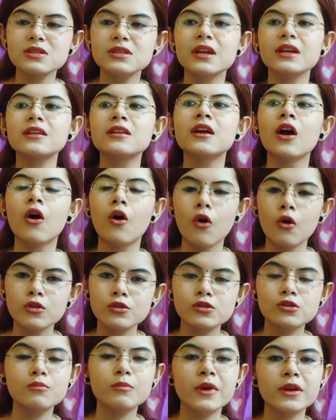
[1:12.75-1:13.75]
then
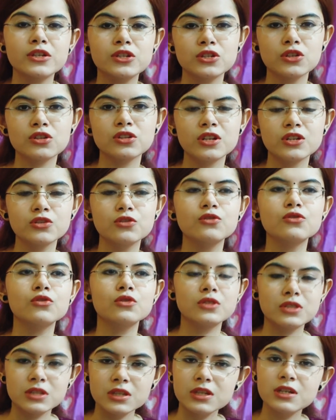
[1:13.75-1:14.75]
also make sure that you
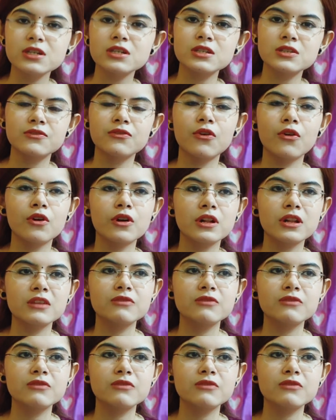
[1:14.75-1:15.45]
search for the